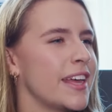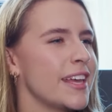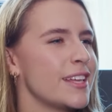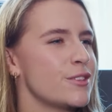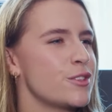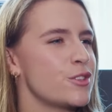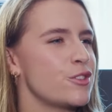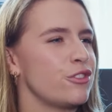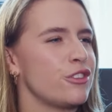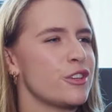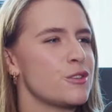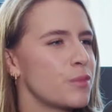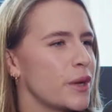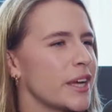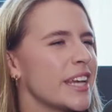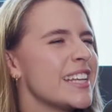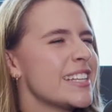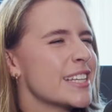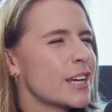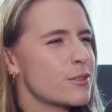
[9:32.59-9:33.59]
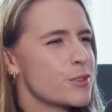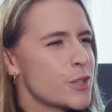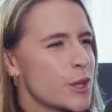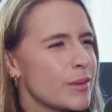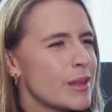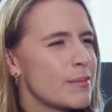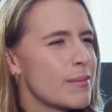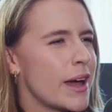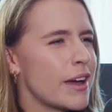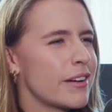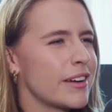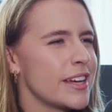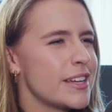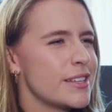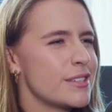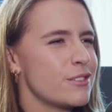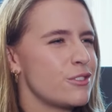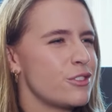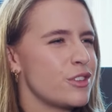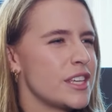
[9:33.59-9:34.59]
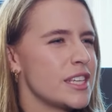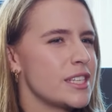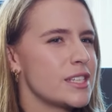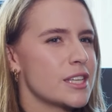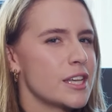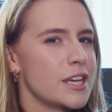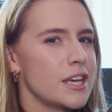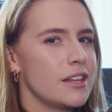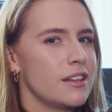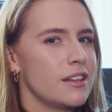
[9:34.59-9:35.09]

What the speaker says: she's breaking down so many barriers and she's